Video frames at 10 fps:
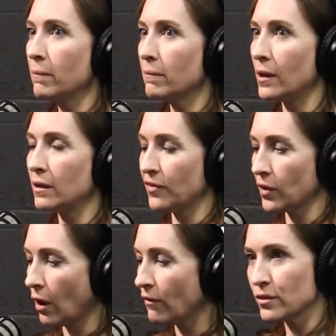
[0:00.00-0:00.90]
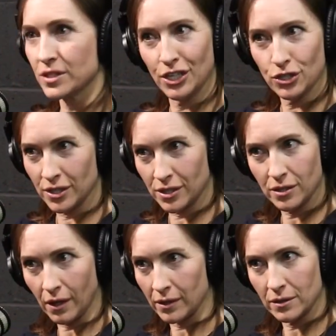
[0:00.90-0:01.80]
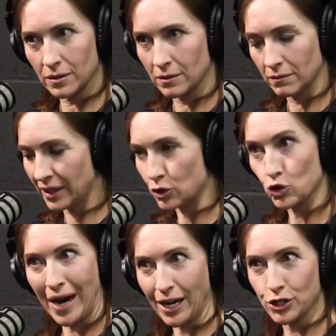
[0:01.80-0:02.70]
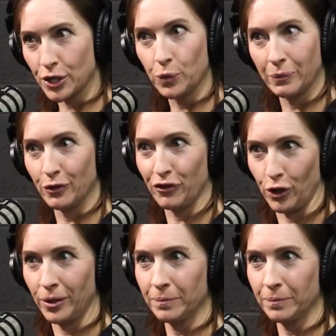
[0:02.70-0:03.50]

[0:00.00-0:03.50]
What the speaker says: And if the conversation does not get traction, we move on.